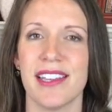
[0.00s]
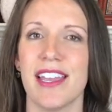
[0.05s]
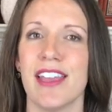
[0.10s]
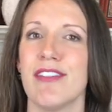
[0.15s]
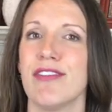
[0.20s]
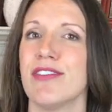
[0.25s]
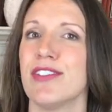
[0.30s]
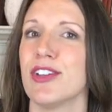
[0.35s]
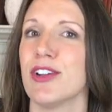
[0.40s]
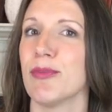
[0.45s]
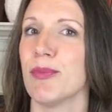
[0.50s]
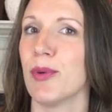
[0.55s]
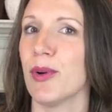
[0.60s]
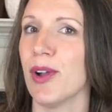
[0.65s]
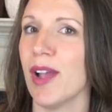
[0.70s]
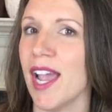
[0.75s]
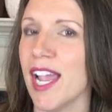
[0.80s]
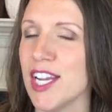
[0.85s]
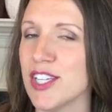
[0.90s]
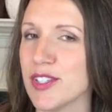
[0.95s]
If you're
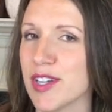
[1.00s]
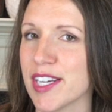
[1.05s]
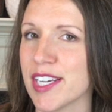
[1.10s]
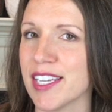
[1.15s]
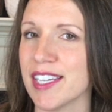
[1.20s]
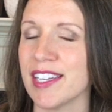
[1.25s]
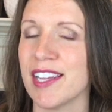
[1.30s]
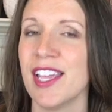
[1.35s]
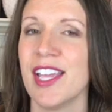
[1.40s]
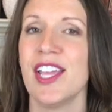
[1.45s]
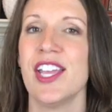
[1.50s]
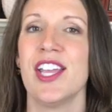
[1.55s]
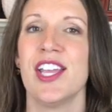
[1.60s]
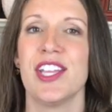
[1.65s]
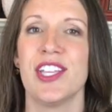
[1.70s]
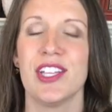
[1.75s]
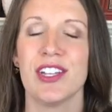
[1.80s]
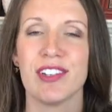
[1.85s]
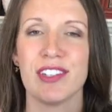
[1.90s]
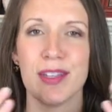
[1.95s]
more hydrated,
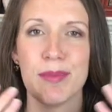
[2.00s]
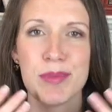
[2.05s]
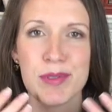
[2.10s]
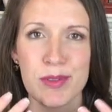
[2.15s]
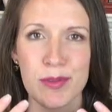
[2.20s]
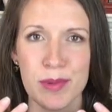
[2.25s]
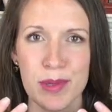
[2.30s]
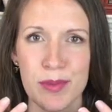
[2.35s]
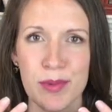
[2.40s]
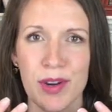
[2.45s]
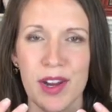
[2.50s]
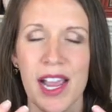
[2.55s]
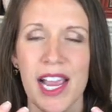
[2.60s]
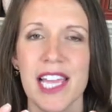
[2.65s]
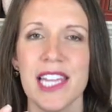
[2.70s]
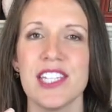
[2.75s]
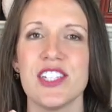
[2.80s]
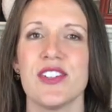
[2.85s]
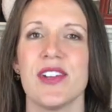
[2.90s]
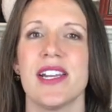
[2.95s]
your lips will be more
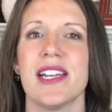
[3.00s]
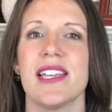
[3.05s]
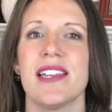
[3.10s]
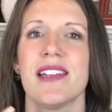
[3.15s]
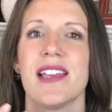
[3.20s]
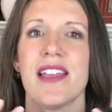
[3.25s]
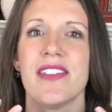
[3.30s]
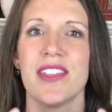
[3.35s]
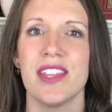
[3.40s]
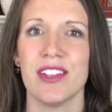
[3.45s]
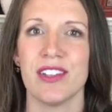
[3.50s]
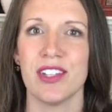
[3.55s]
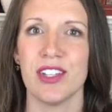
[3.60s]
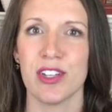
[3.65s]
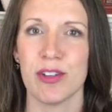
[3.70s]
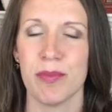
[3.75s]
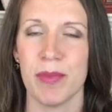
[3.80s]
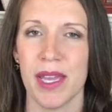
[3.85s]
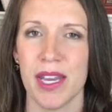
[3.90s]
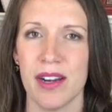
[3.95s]
hydrated and they'll
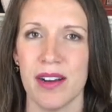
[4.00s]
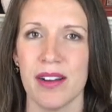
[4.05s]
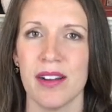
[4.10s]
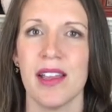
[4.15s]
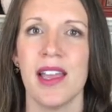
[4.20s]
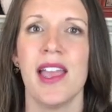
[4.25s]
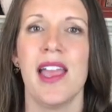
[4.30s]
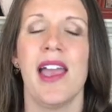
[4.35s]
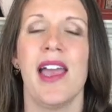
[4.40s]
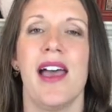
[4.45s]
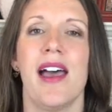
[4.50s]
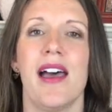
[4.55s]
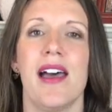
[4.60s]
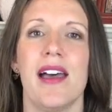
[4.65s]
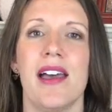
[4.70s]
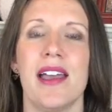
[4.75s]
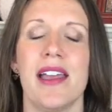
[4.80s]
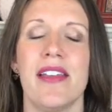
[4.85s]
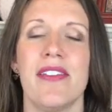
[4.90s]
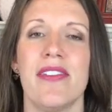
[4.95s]
look better,
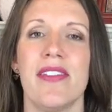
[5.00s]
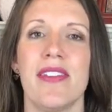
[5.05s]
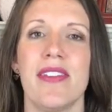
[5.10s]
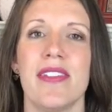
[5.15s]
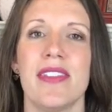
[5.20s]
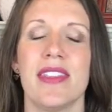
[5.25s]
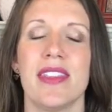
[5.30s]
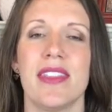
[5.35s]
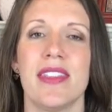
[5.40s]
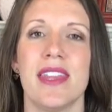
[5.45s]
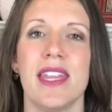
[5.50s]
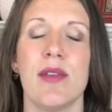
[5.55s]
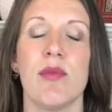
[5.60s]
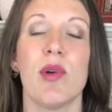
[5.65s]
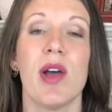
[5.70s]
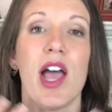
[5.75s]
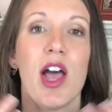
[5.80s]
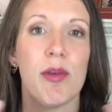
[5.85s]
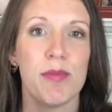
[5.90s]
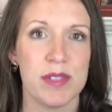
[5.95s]
and it will
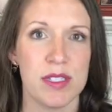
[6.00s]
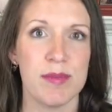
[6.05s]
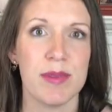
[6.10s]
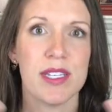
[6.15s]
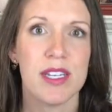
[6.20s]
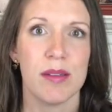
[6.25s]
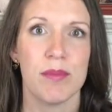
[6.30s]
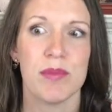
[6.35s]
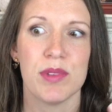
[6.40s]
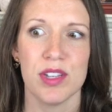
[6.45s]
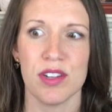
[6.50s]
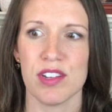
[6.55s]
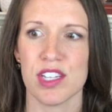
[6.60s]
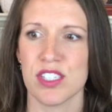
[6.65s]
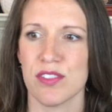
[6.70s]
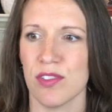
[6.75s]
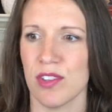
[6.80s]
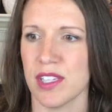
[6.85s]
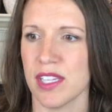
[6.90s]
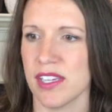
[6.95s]
help speed up your
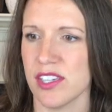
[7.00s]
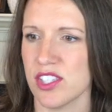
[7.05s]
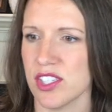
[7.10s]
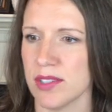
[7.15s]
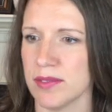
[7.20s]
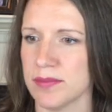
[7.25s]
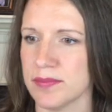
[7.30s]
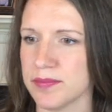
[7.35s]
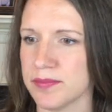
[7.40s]
exfoliation.